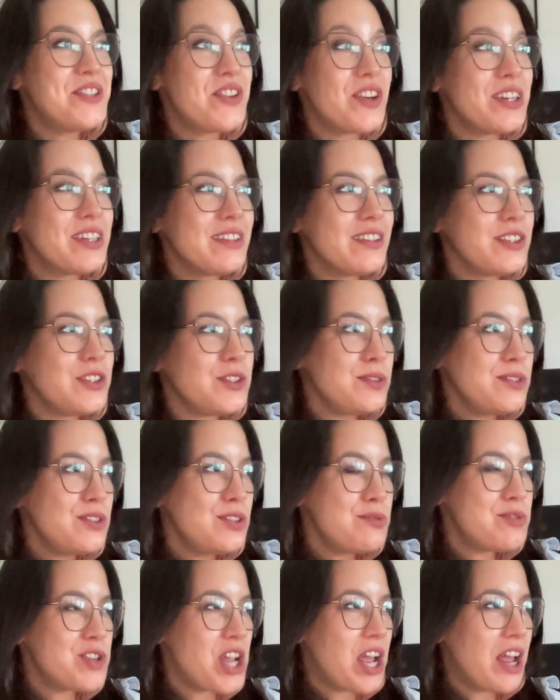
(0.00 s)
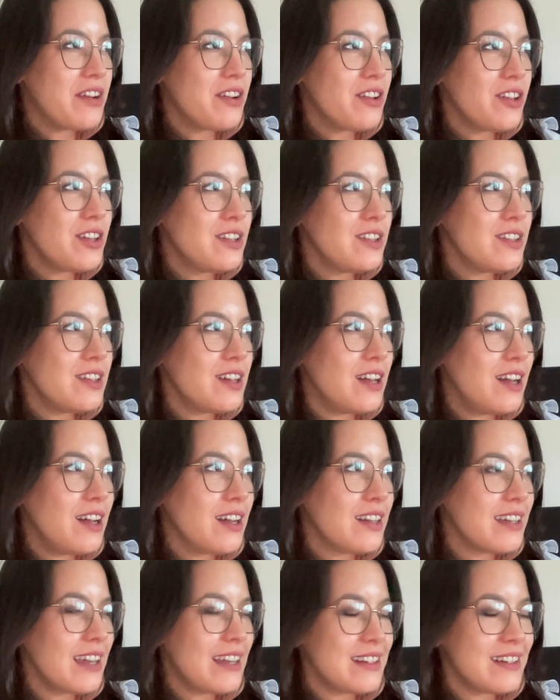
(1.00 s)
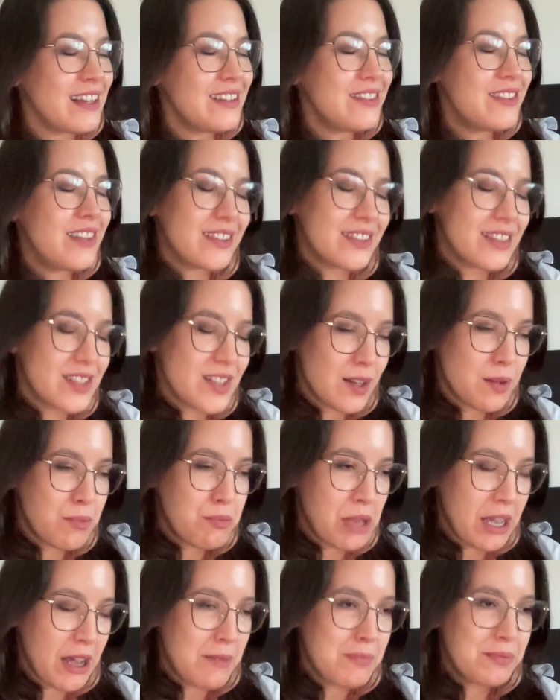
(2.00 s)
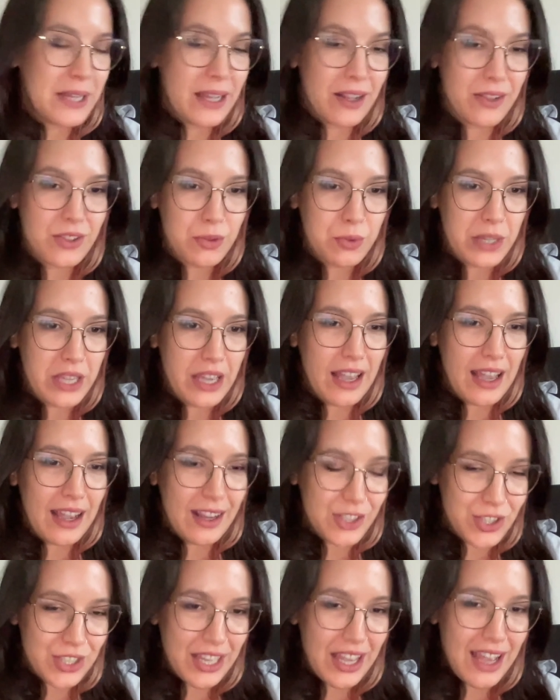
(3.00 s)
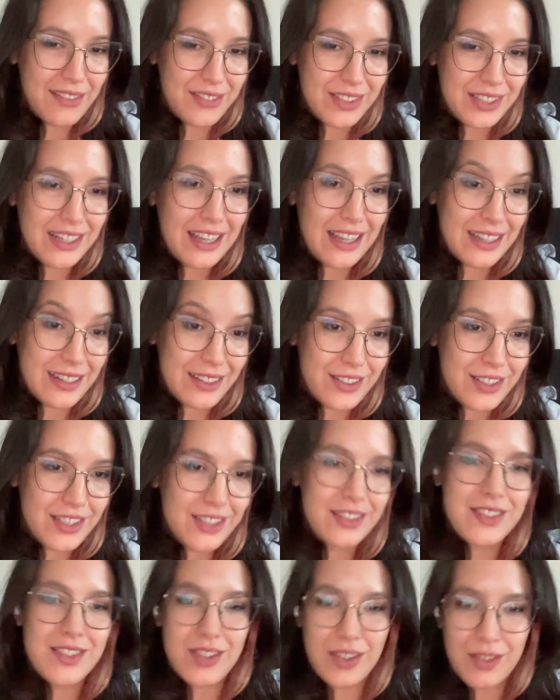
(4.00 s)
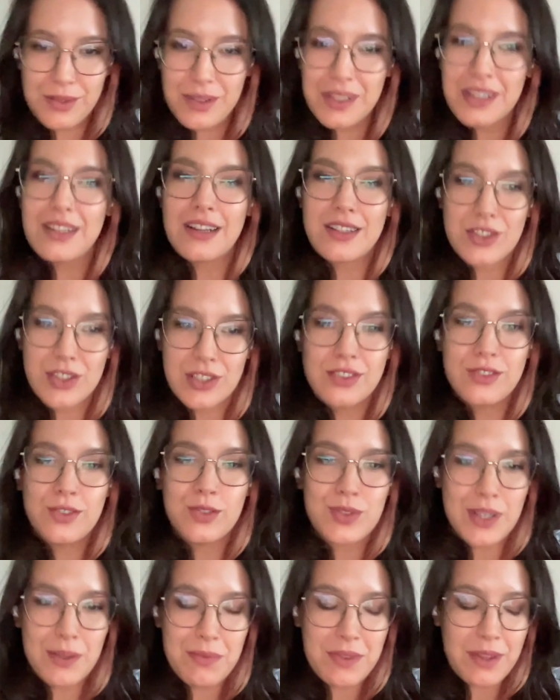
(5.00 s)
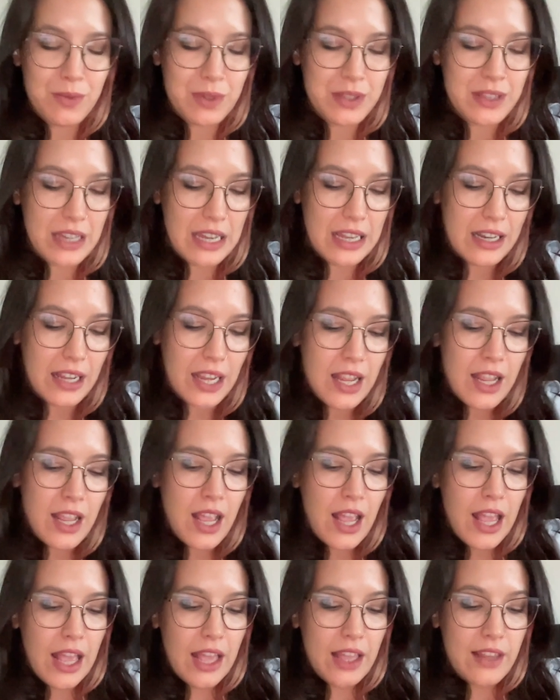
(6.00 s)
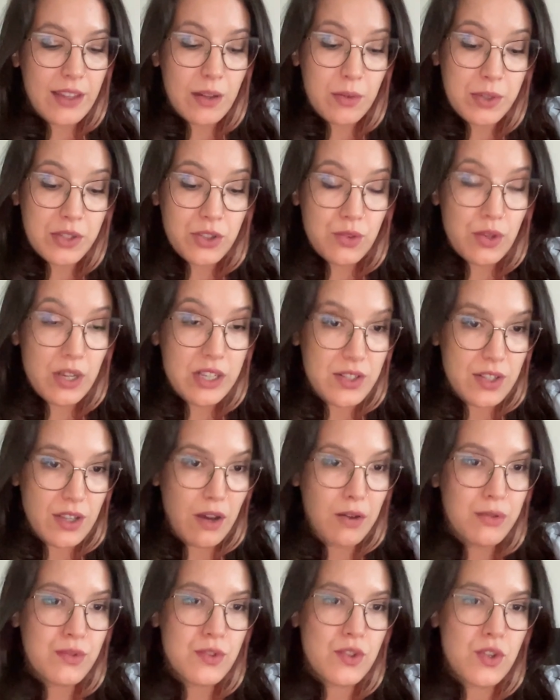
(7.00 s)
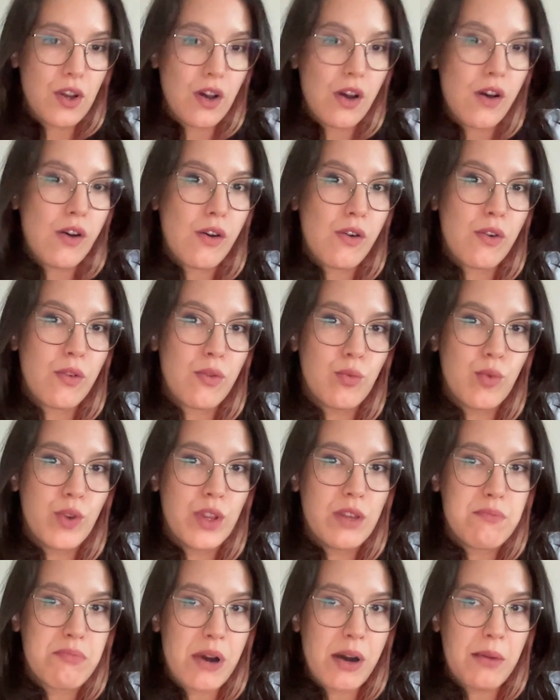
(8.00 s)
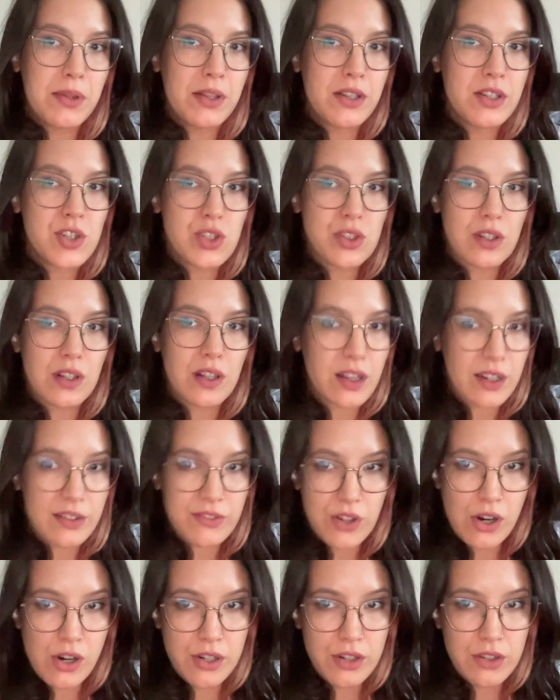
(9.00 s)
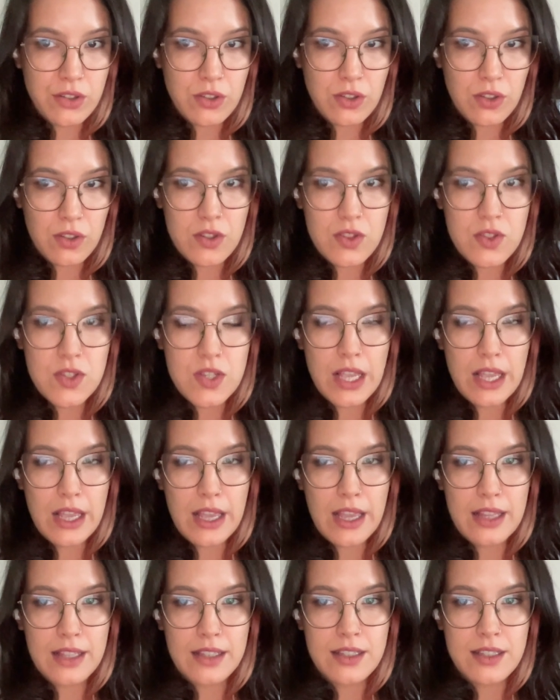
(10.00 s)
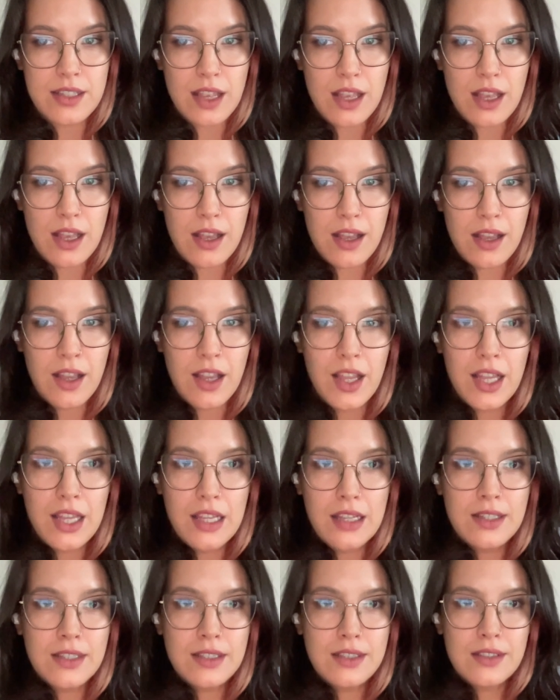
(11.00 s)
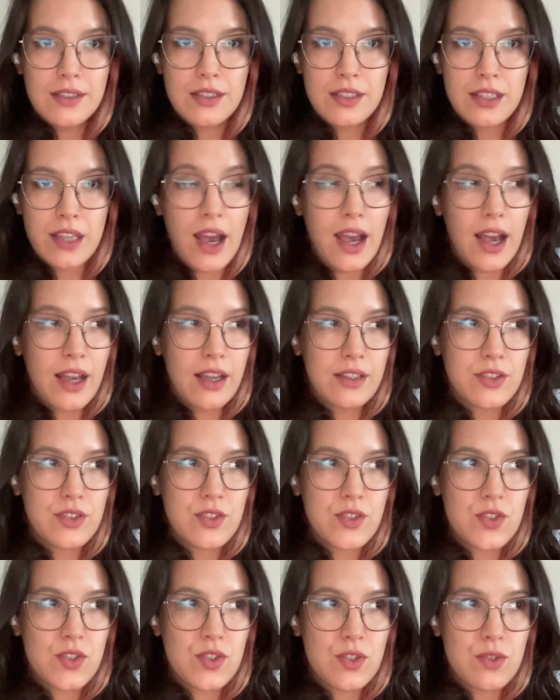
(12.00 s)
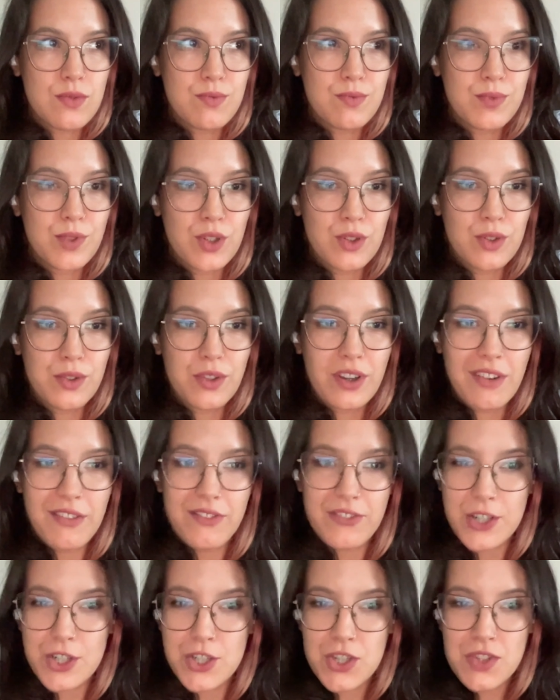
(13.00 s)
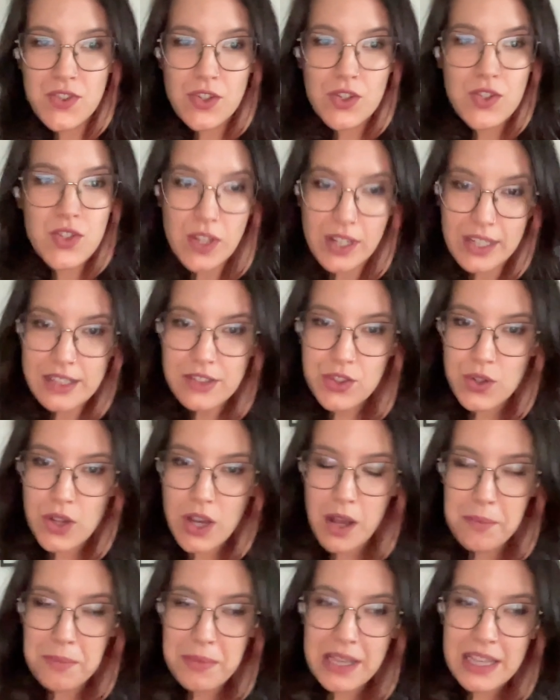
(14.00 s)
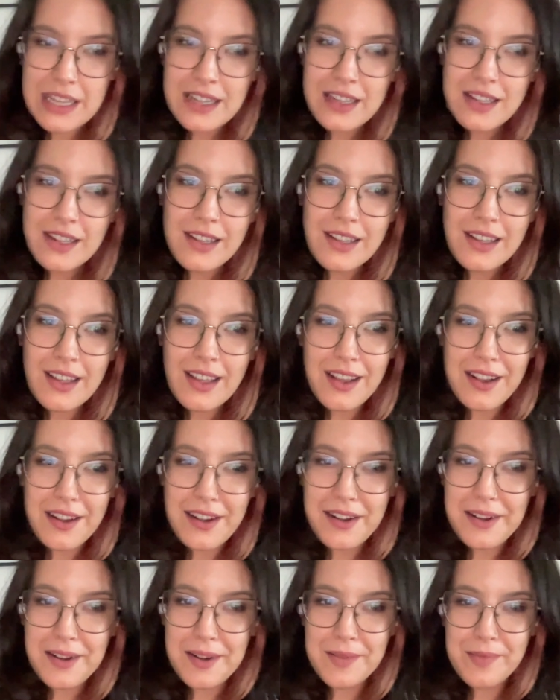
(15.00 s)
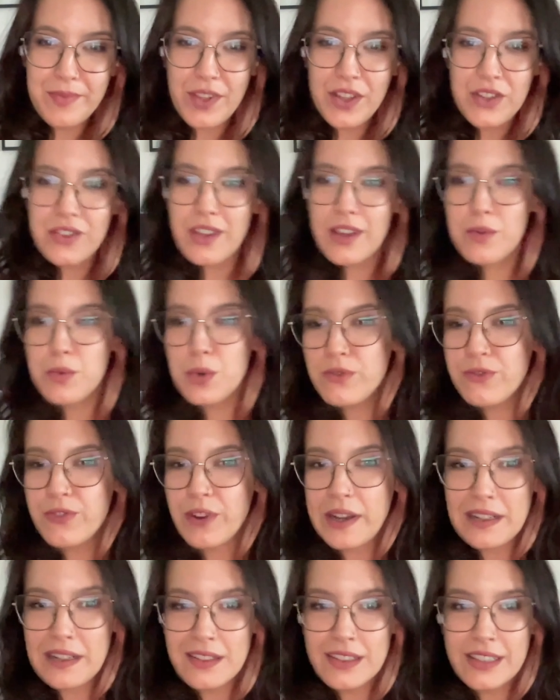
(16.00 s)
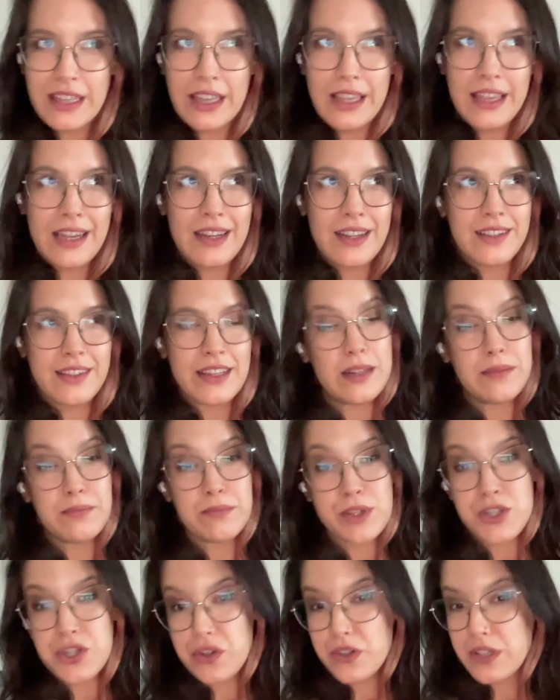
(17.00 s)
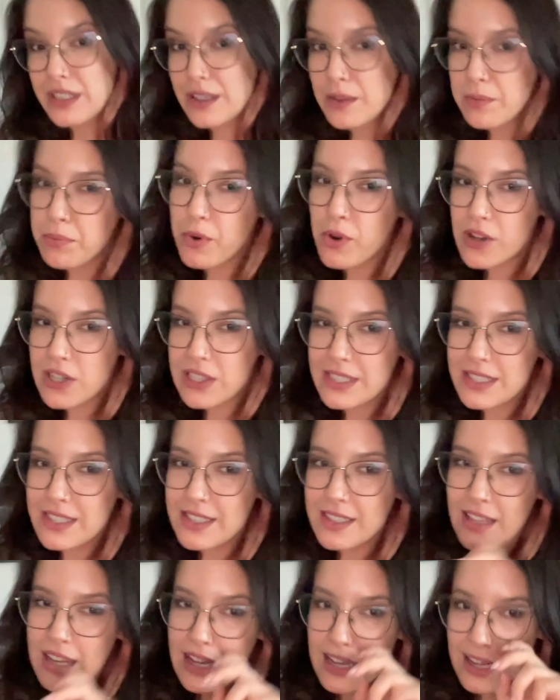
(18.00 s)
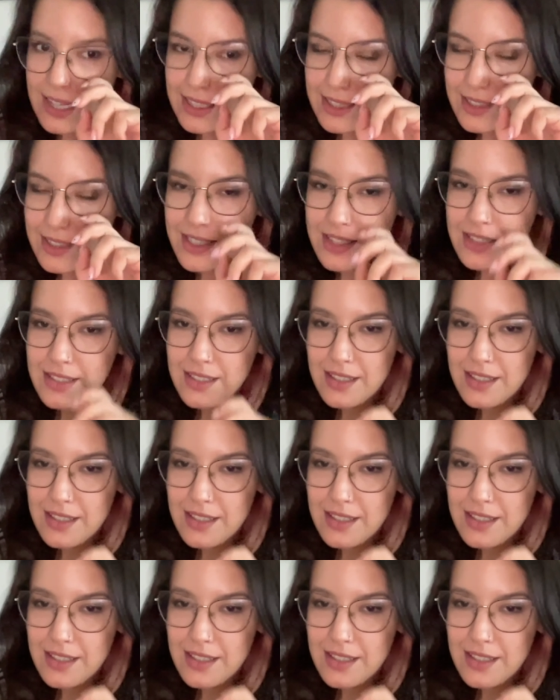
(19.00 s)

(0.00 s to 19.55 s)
We started a YouTube channel. Again, I think that's going to pick up now that we actually have an editor, so we can actually do something with that. And then we do SEO. So we published a lot of articles, and yeah, it's, the conversions are starting to come in. I think we're finally hitting that maturity point that